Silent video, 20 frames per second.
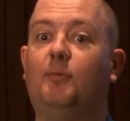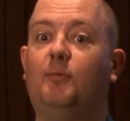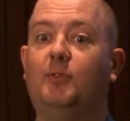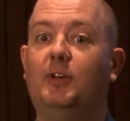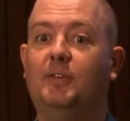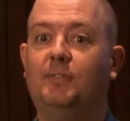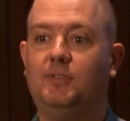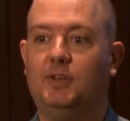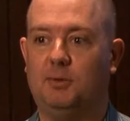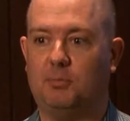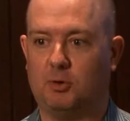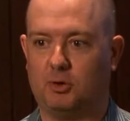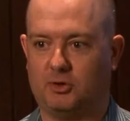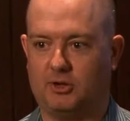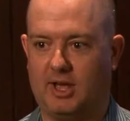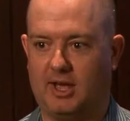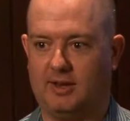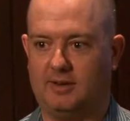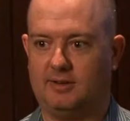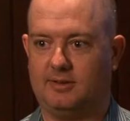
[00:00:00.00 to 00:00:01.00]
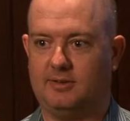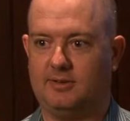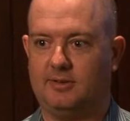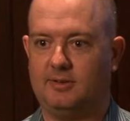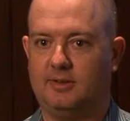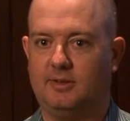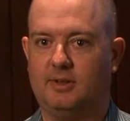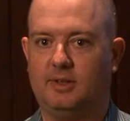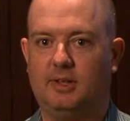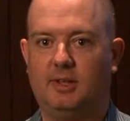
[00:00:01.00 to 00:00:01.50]
50%.
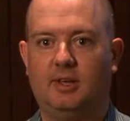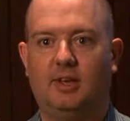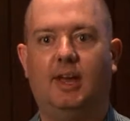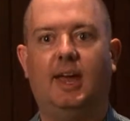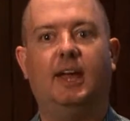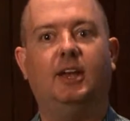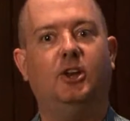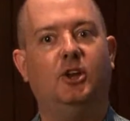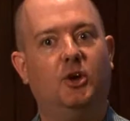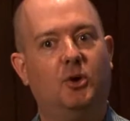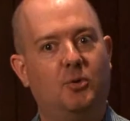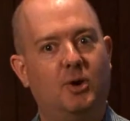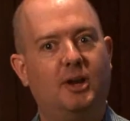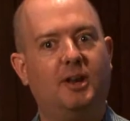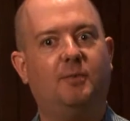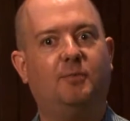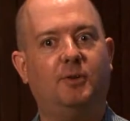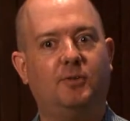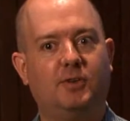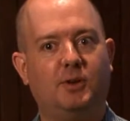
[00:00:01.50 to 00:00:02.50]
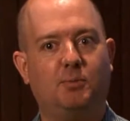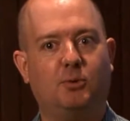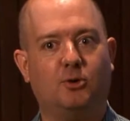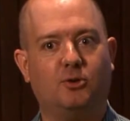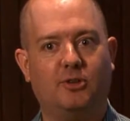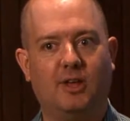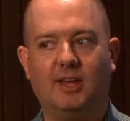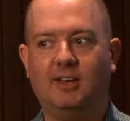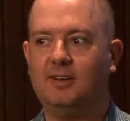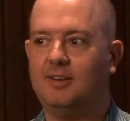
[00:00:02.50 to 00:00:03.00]
And you know what? At
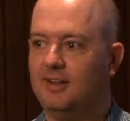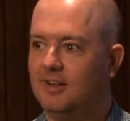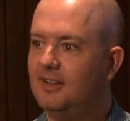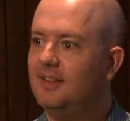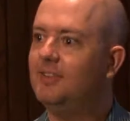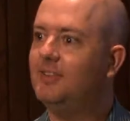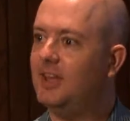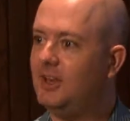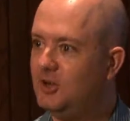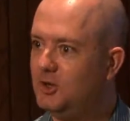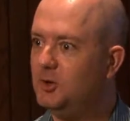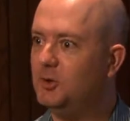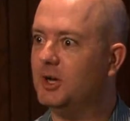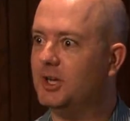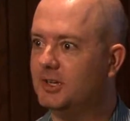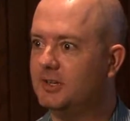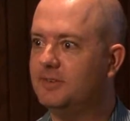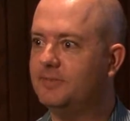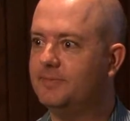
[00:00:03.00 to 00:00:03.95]
50%, they do it.